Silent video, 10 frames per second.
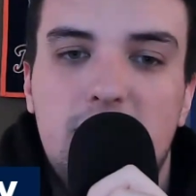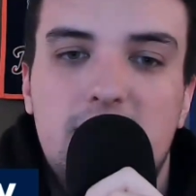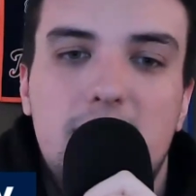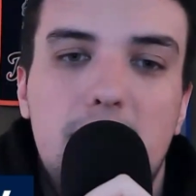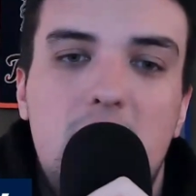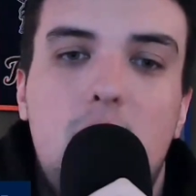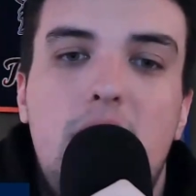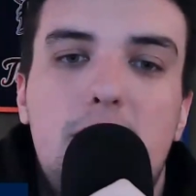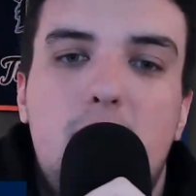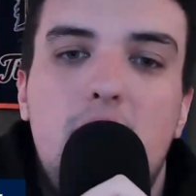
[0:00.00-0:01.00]
It's the
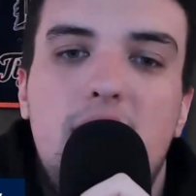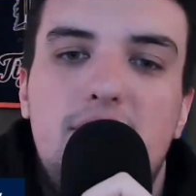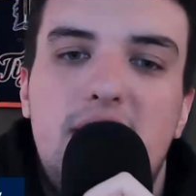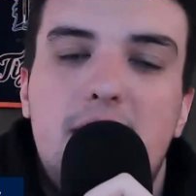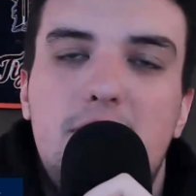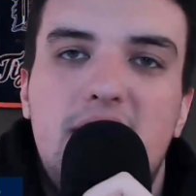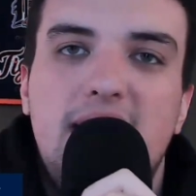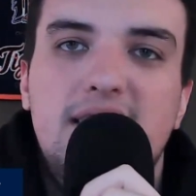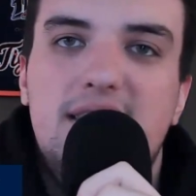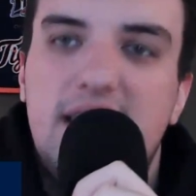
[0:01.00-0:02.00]
midway point of the
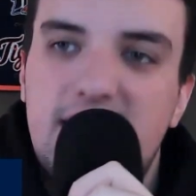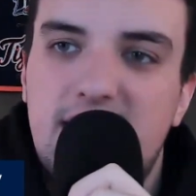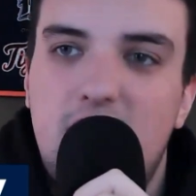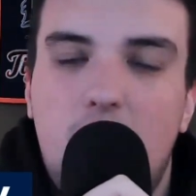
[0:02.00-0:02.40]
NBA season,